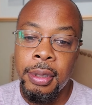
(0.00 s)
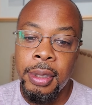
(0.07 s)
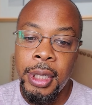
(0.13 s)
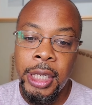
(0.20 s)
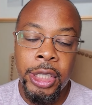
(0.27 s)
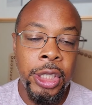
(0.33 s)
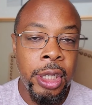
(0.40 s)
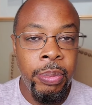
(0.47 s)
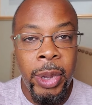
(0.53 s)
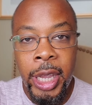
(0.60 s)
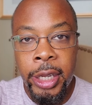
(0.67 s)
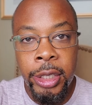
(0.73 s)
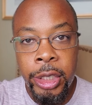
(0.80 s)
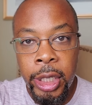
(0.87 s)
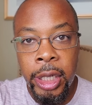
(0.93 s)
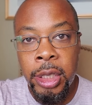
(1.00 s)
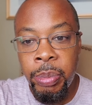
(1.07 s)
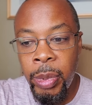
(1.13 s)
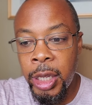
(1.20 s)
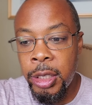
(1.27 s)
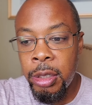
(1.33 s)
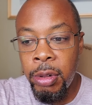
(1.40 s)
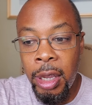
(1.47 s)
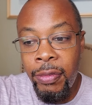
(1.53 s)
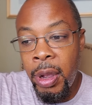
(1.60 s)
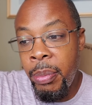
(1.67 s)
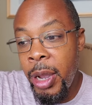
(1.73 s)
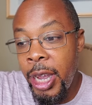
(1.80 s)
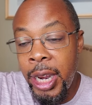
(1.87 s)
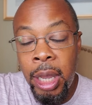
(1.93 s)
Is she being judgmental if
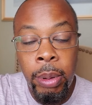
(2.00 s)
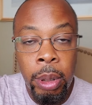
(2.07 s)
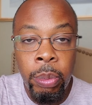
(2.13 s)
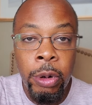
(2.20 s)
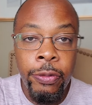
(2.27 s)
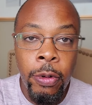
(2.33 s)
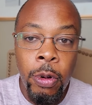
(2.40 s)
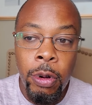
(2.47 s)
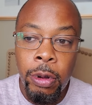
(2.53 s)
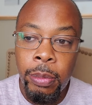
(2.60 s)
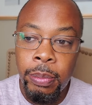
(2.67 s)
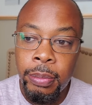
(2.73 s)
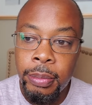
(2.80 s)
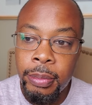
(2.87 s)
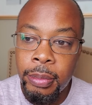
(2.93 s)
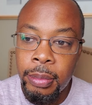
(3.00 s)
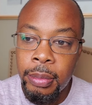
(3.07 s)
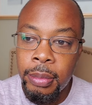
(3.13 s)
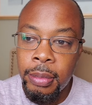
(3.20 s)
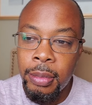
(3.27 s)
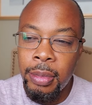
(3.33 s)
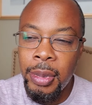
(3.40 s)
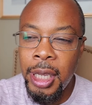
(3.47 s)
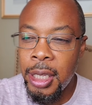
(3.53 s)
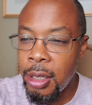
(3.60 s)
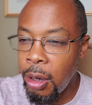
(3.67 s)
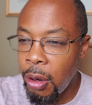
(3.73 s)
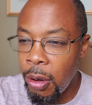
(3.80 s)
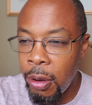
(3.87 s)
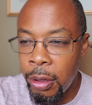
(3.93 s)
I'm unable to perform? These
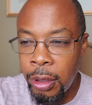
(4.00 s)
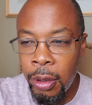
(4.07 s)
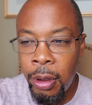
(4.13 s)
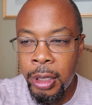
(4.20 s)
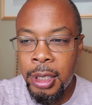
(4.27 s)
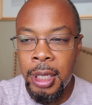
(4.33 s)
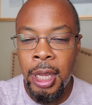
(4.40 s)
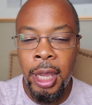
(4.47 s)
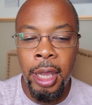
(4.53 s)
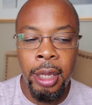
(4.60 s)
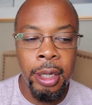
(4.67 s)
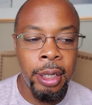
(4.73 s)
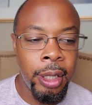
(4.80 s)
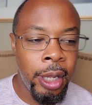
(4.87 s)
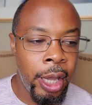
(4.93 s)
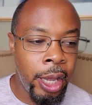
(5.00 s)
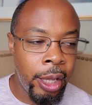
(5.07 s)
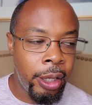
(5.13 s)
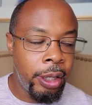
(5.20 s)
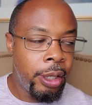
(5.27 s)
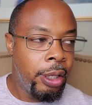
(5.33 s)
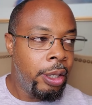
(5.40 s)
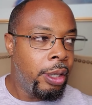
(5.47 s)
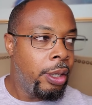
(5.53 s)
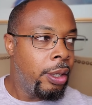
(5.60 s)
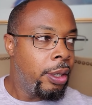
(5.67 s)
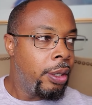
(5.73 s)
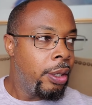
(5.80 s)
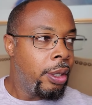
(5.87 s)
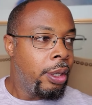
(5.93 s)
are all thoughts that that
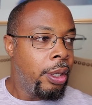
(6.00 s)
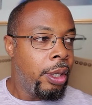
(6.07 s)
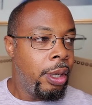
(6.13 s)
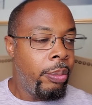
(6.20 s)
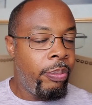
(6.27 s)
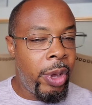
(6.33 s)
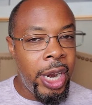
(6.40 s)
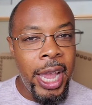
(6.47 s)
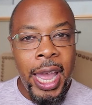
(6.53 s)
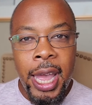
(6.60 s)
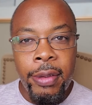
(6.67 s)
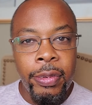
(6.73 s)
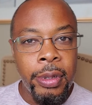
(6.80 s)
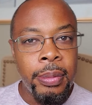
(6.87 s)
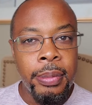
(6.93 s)
men are having.